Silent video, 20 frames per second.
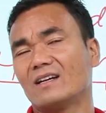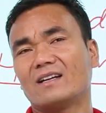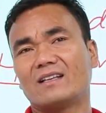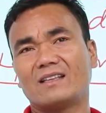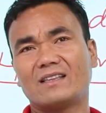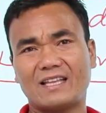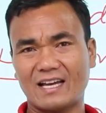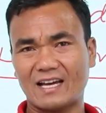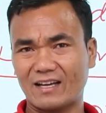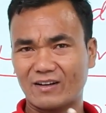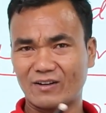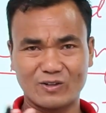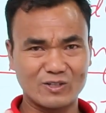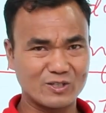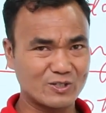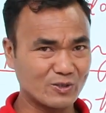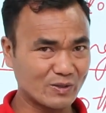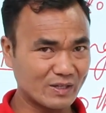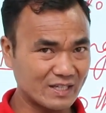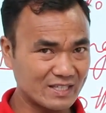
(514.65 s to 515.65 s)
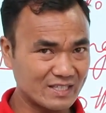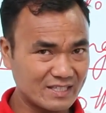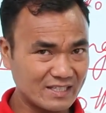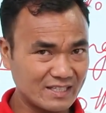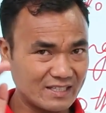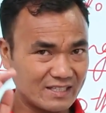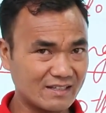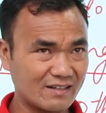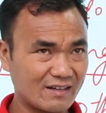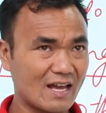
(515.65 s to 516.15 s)
They are also
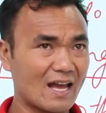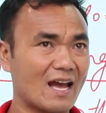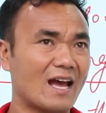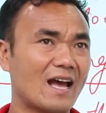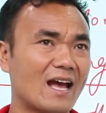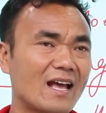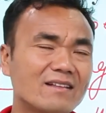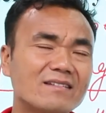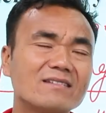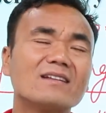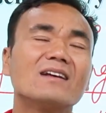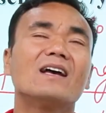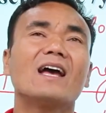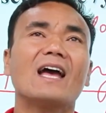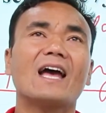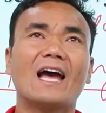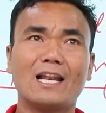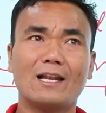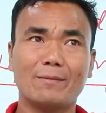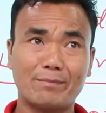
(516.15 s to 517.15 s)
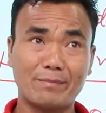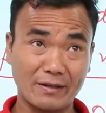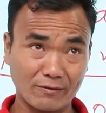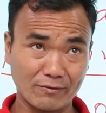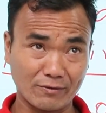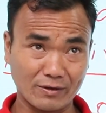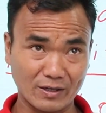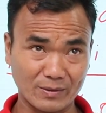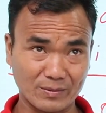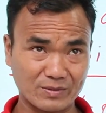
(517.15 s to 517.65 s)
considered as helping
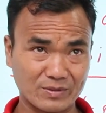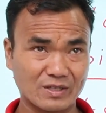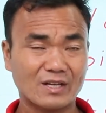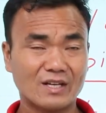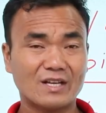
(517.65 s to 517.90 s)
verbs.